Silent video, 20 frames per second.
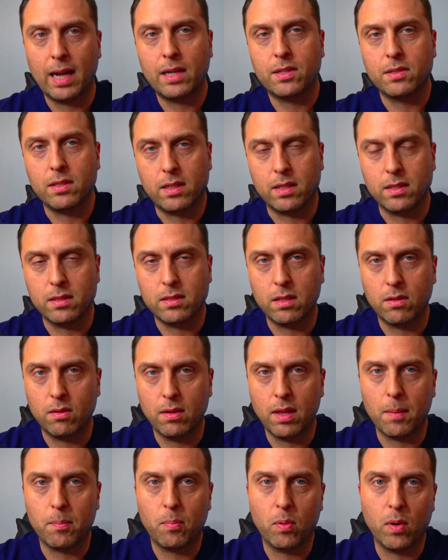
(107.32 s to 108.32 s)
actually
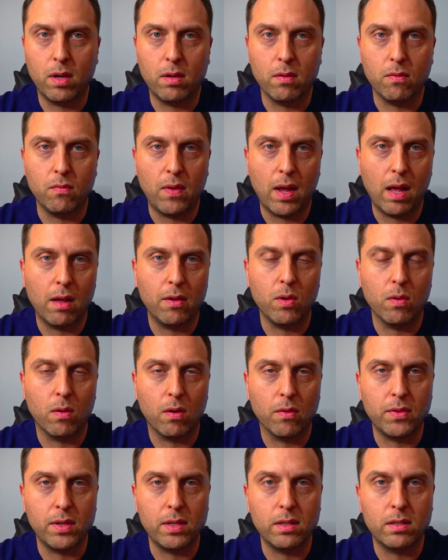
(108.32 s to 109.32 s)
consider that pretty good value,
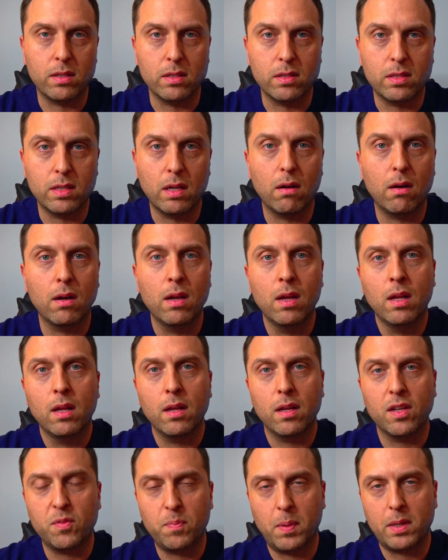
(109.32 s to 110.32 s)
all things considered,
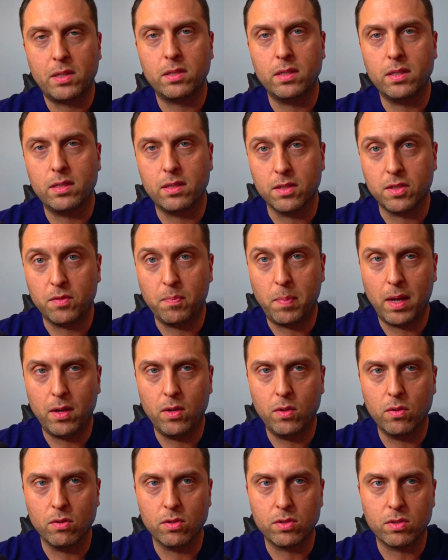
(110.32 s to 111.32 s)
especially since
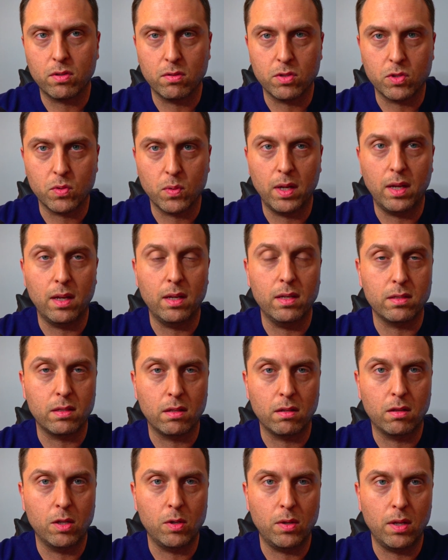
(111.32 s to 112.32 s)
spay-neuter surgery is
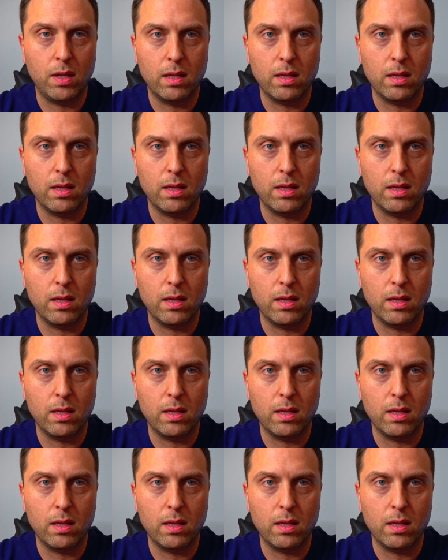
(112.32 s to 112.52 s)
included